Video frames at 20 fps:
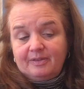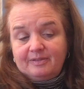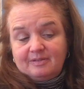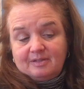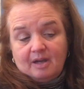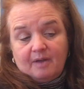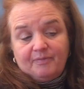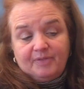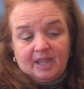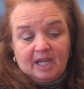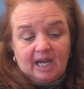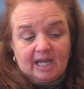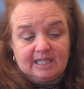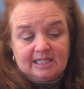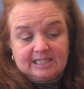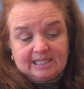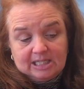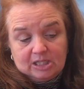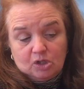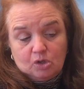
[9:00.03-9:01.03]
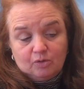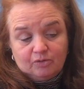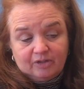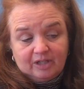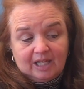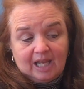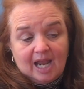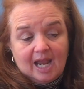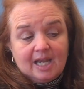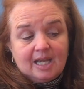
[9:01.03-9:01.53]
the stuff that I did used
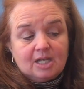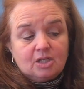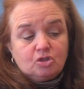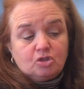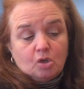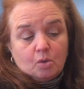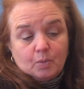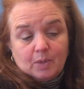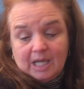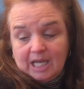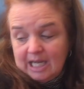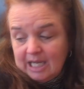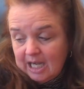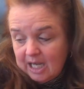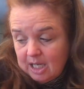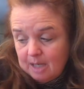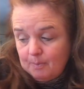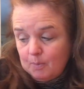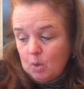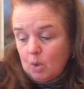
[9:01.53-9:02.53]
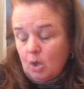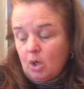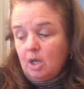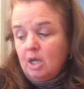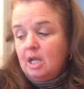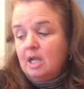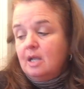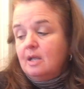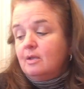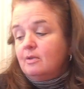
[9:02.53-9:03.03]
to get and don't need anymore
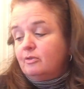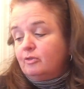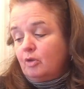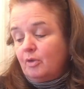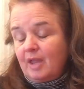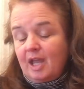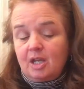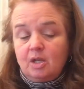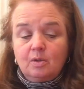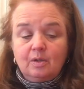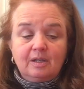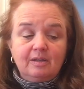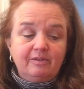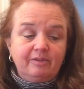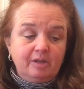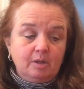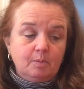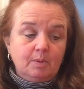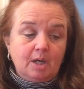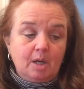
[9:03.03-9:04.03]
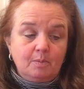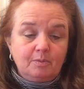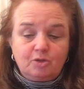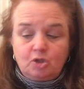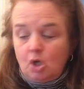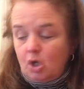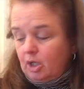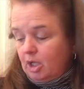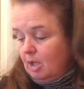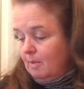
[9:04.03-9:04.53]
so that you can see what I was
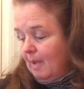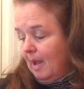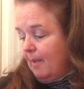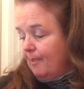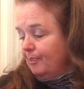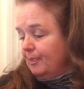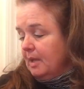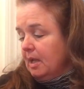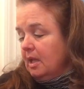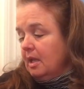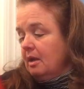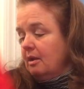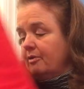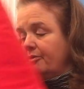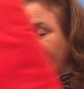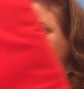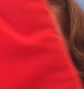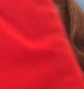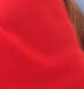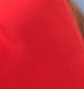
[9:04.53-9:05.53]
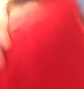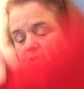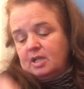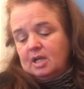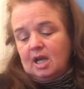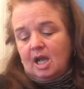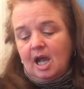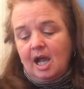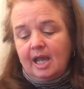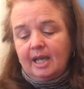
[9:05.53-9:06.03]
talking about. First,
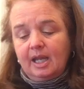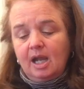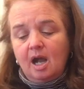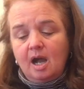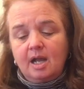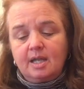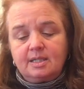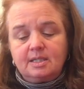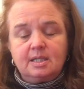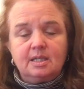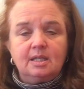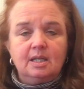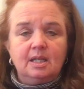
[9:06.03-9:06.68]
I got,